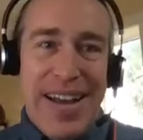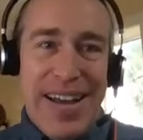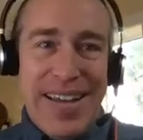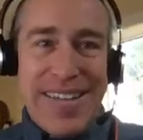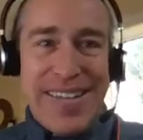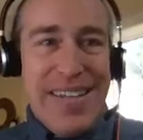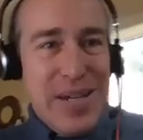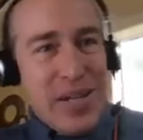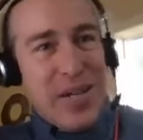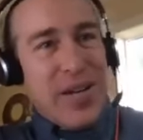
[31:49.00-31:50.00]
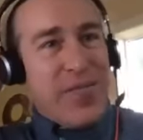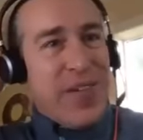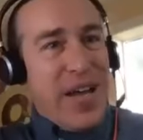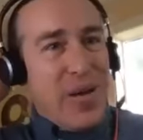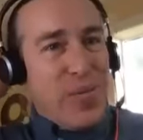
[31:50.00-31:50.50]
I see a
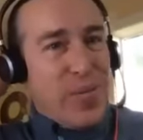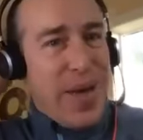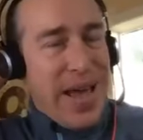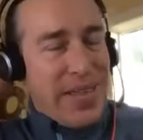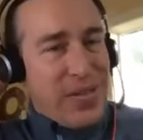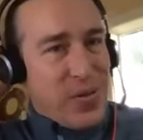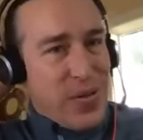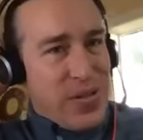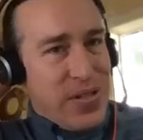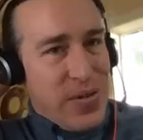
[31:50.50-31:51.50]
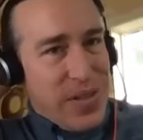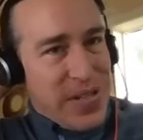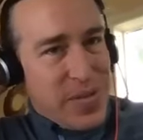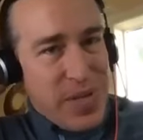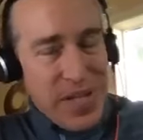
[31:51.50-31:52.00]
viable path towards doing
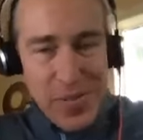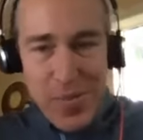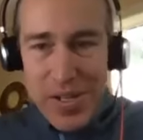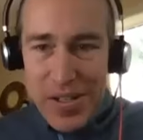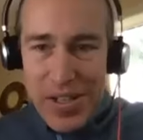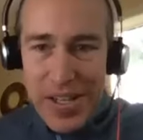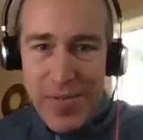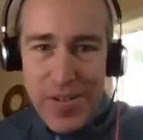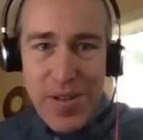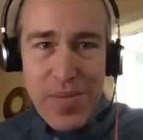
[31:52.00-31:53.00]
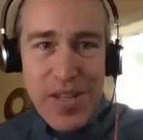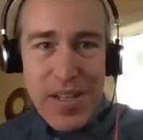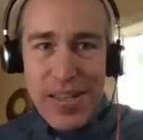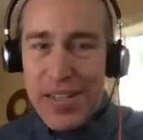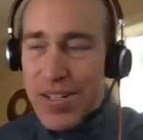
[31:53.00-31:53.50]
this piecemeal. And for something
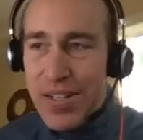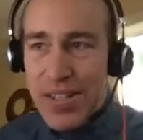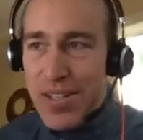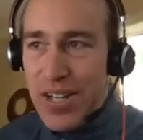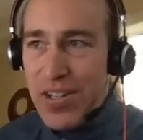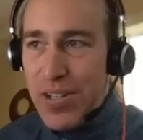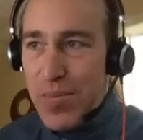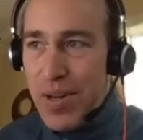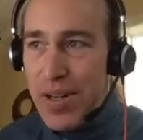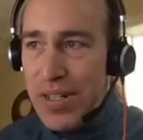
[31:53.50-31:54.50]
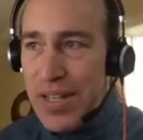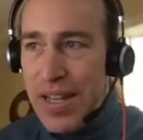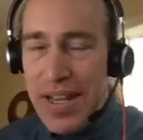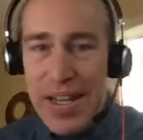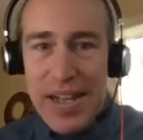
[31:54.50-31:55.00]
like the changelog part,
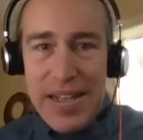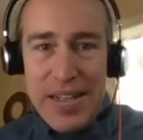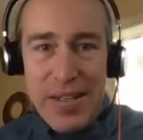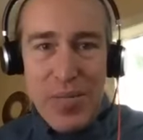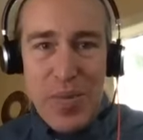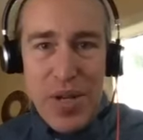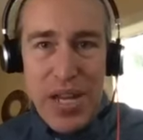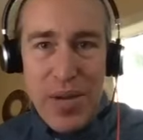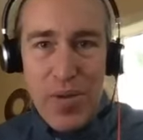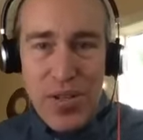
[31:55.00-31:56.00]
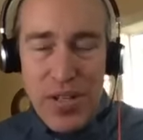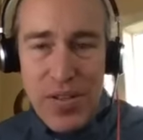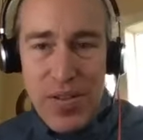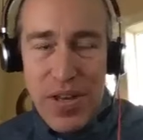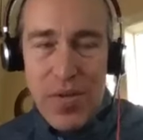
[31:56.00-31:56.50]
being able to
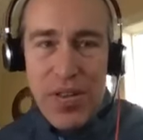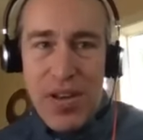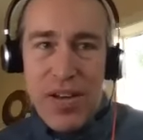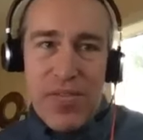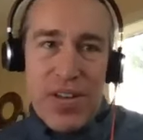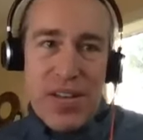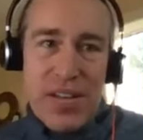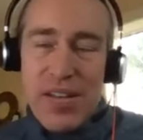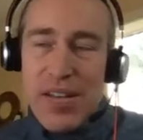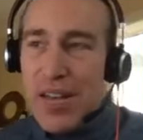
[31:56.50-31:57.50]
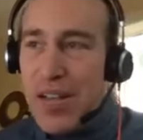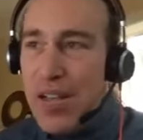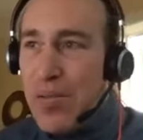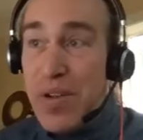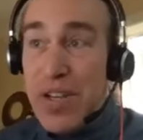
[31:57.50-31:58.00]
do that with confidence.
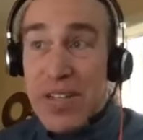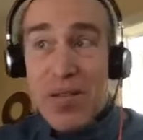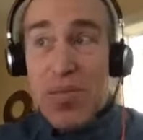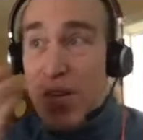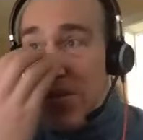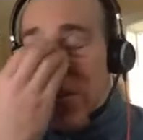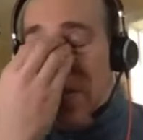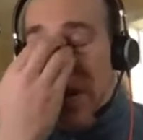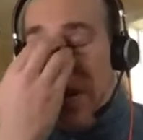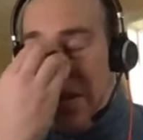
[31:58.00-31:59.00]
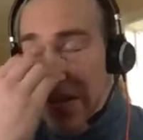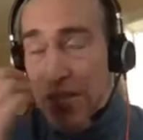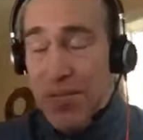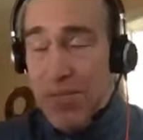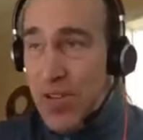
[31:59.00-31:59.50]
Based on the bugs we
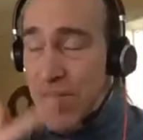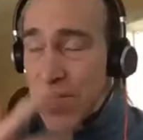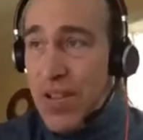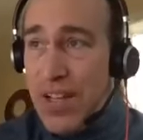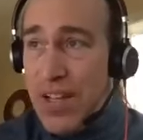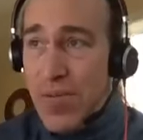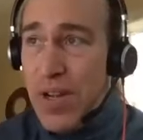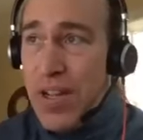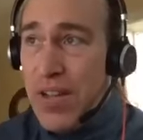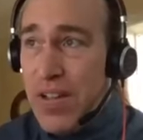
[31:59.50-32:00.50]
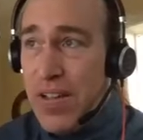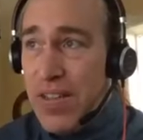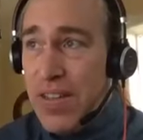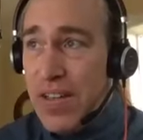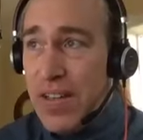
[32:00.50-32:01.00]
found over the last while, I think